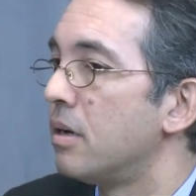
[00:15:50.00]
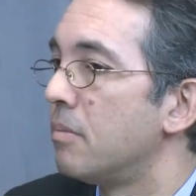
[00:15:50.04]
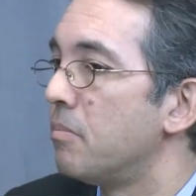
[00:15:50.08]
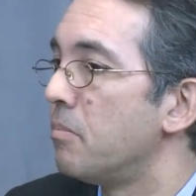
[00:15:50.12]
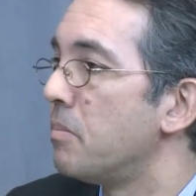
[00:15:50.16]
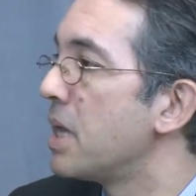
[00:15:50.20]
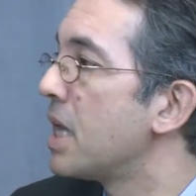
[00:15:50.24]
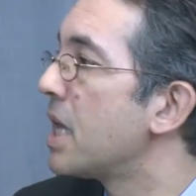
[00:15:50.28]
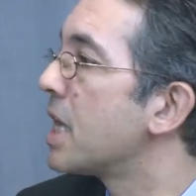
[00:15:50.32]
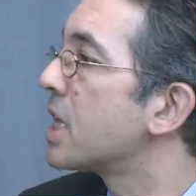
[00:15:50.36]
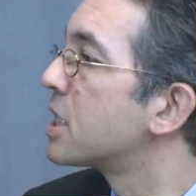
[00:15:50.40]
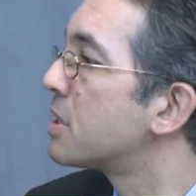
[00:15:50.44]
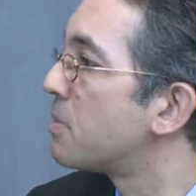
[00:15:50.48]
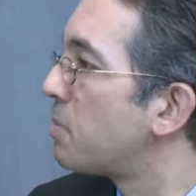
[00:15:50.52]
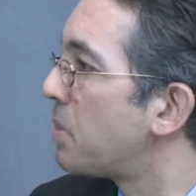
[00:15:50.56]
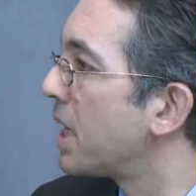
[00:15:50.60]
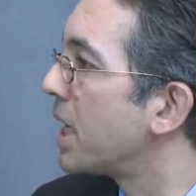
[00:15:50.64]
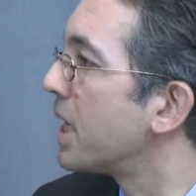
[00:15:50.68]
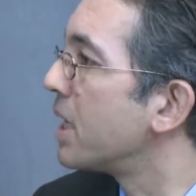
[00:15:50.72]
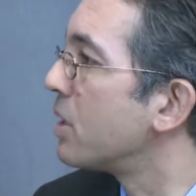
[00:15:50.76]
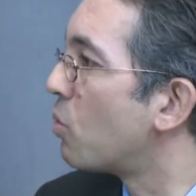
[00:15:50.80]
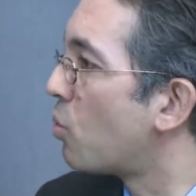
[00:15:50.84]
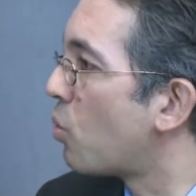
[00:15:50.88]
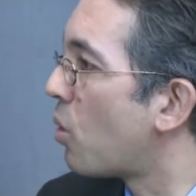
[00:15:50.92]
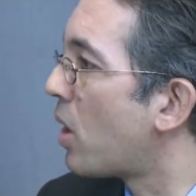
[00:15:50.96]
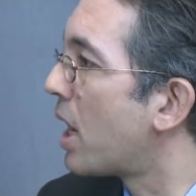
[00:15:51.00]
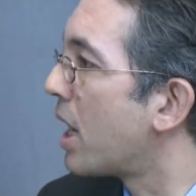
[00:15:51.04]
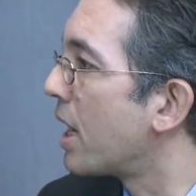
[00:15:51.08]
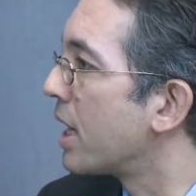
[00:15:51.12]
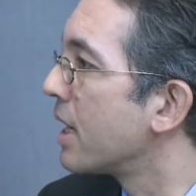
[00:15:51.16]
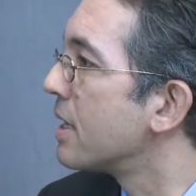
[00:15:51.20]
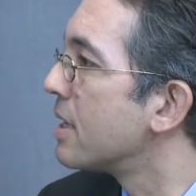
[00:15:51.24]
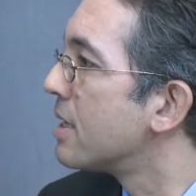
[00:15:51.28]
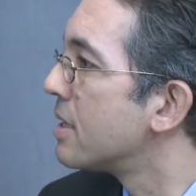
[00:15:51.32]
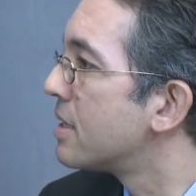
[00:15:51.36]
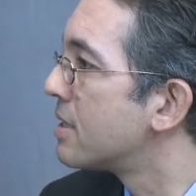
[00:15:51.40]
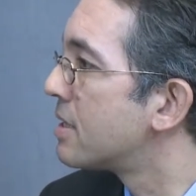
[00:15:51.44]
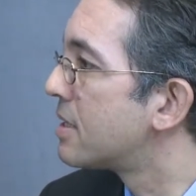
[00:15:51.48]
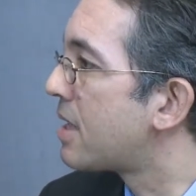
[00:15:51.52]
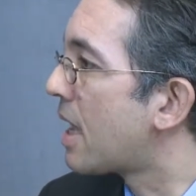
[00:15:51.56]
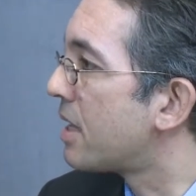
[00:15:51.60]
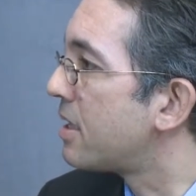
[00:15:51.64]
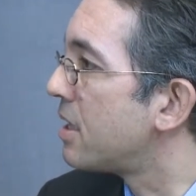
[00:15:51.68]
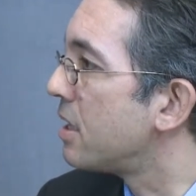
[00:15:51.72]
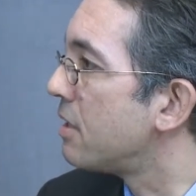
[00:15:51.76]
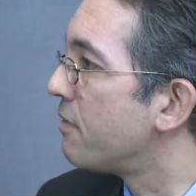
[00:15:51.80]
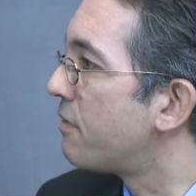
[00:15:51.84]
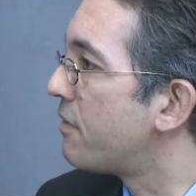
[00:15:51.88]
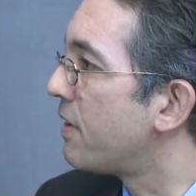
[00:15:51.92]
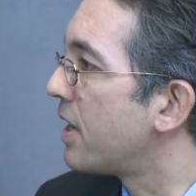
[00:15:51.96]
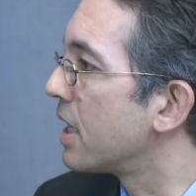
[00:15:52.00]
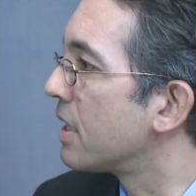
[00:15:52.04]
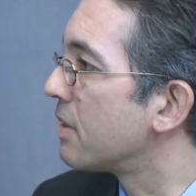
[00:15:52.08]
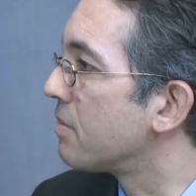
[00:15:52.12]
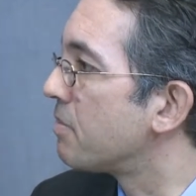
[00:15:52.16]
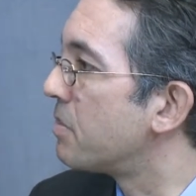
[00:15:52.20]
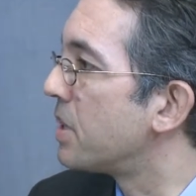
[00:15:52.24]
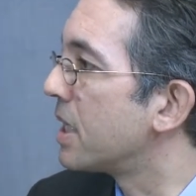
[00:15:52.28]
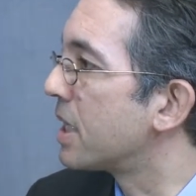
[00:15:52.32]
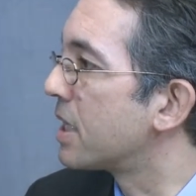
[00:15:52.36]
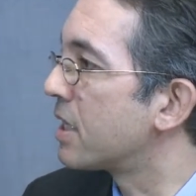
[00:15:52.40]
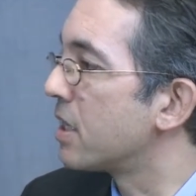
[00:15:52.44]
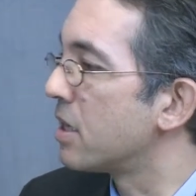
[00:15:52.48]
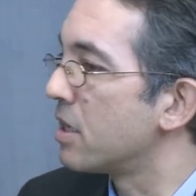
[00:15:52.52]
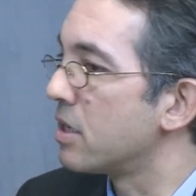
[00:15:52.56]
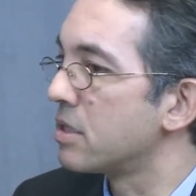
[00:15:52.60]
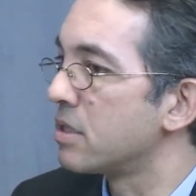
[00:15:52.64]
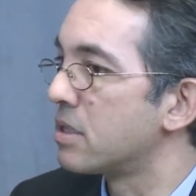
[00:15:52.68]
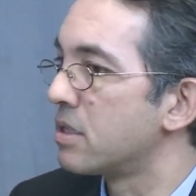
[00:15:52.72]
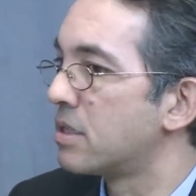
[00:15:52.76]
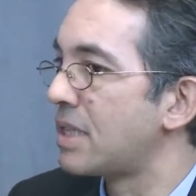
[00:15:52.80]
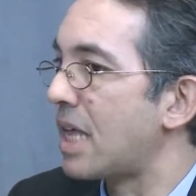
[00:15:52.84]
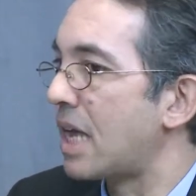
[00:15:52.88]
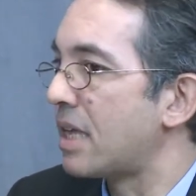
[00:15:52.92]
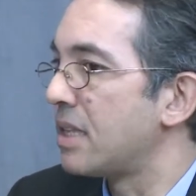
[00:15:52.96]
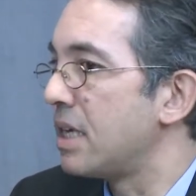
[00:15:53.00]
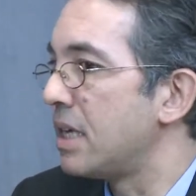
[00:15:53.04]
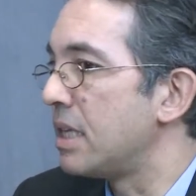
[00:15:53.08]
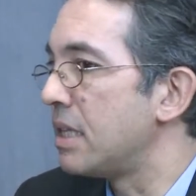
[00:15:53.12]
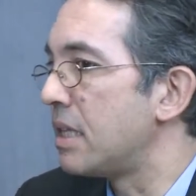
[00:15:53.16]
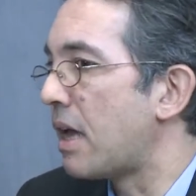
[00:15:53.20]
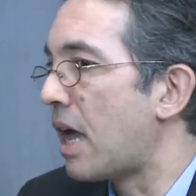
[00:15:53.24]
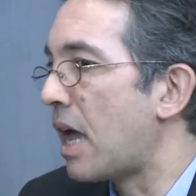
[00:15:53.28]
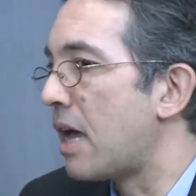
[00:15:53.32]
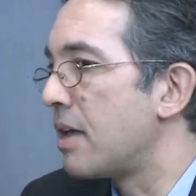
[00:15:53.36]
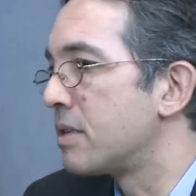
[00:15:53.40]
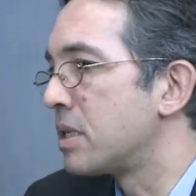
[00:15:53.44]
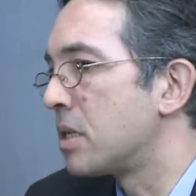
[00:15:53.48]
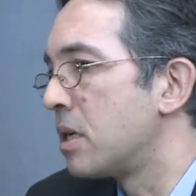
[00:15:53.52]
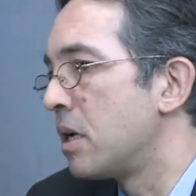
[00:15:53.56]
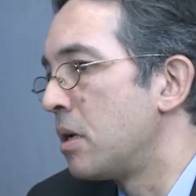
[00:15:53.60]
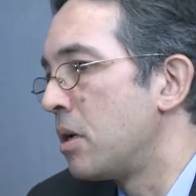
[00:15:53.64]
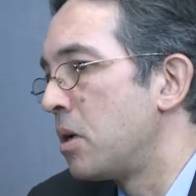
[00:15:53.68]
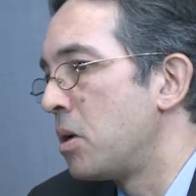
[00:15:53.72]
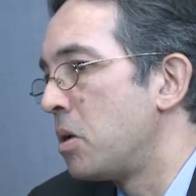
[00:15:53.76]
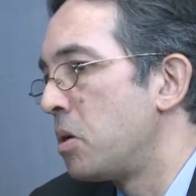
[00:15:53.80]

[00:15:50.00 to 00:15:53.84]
may explain why statin failed, because statin has